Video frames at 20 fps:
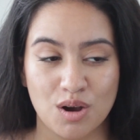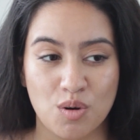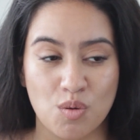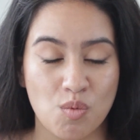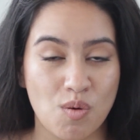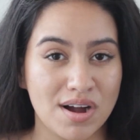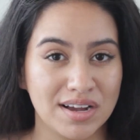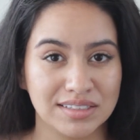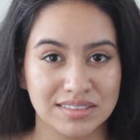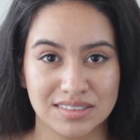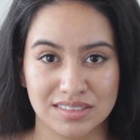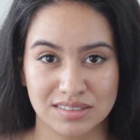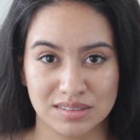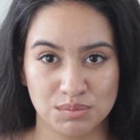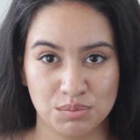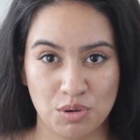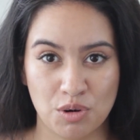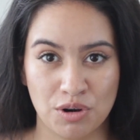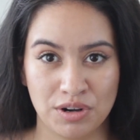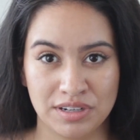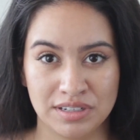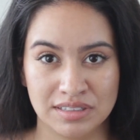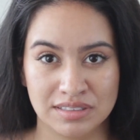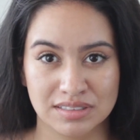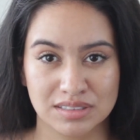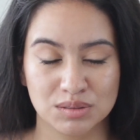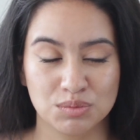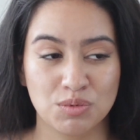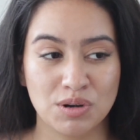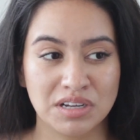Why is this
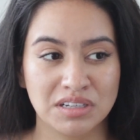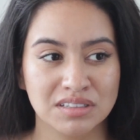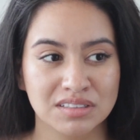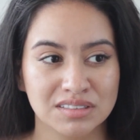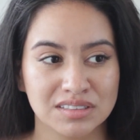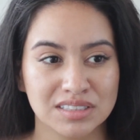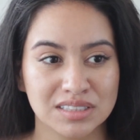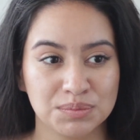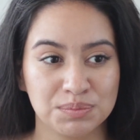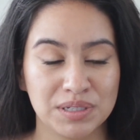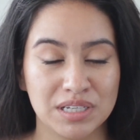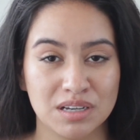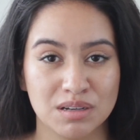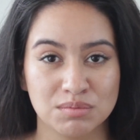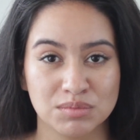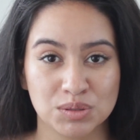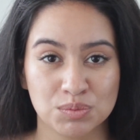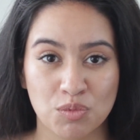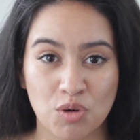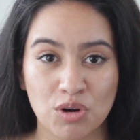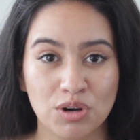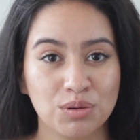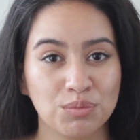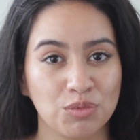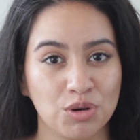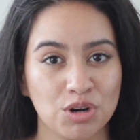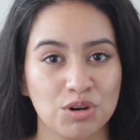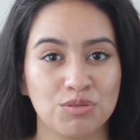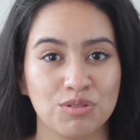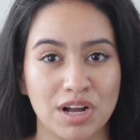important? Well, this becomes more and
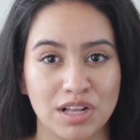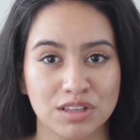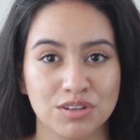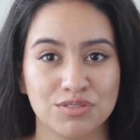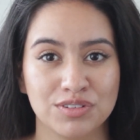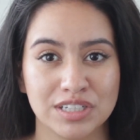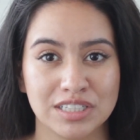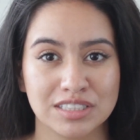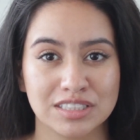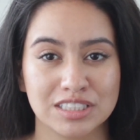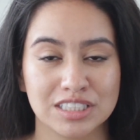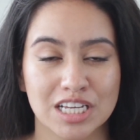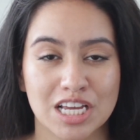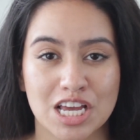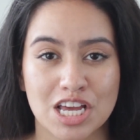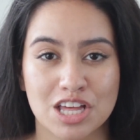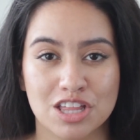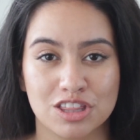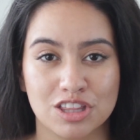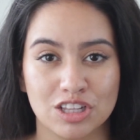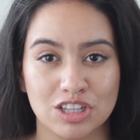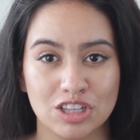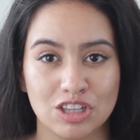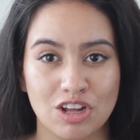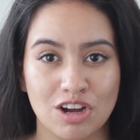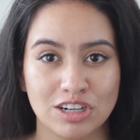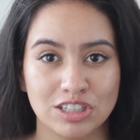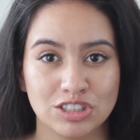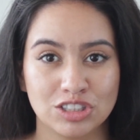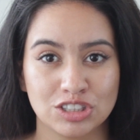more relevant the
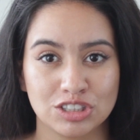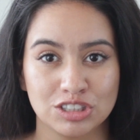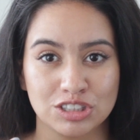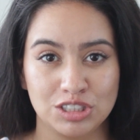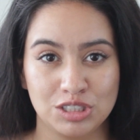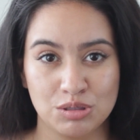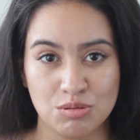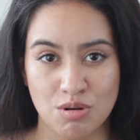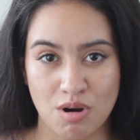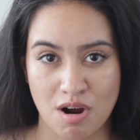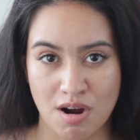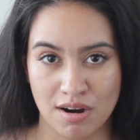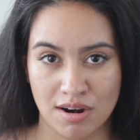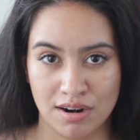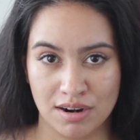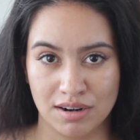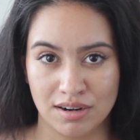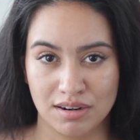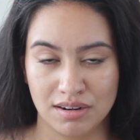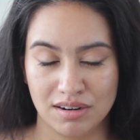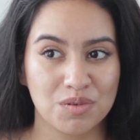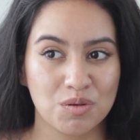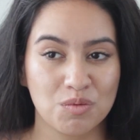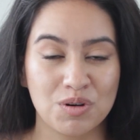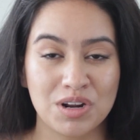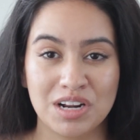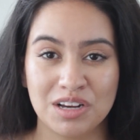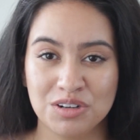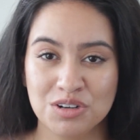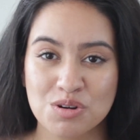larger you are.
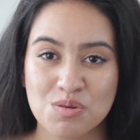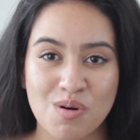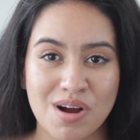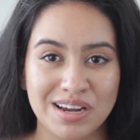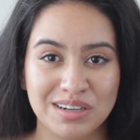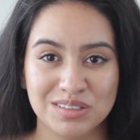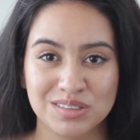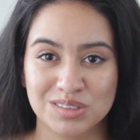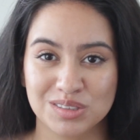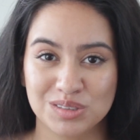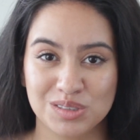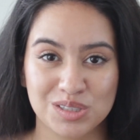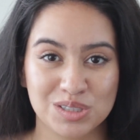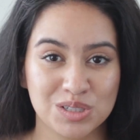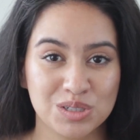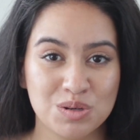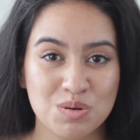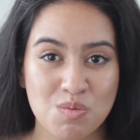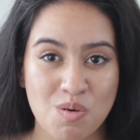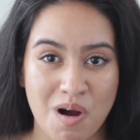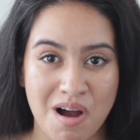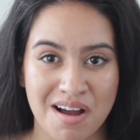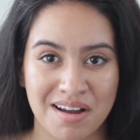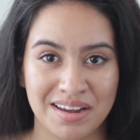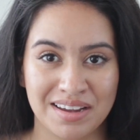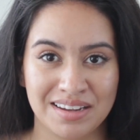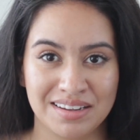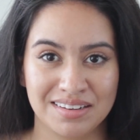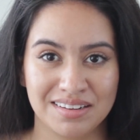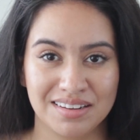When underwires are too
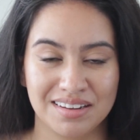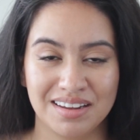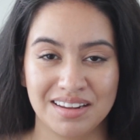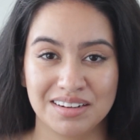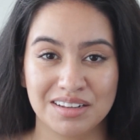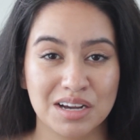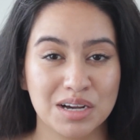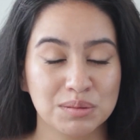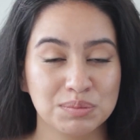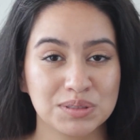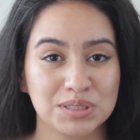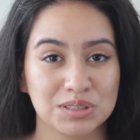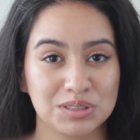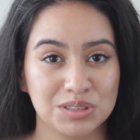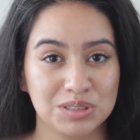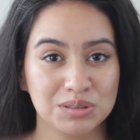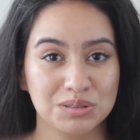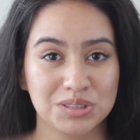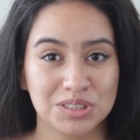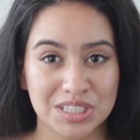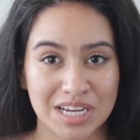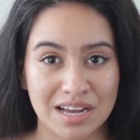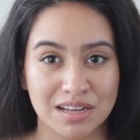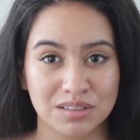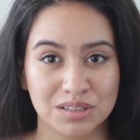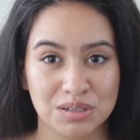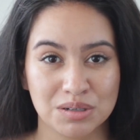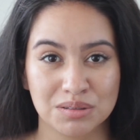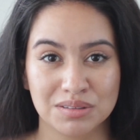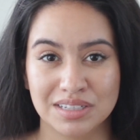wide and cups are too
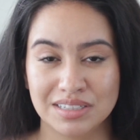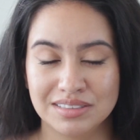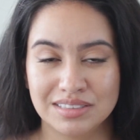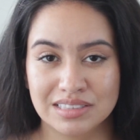shallow, they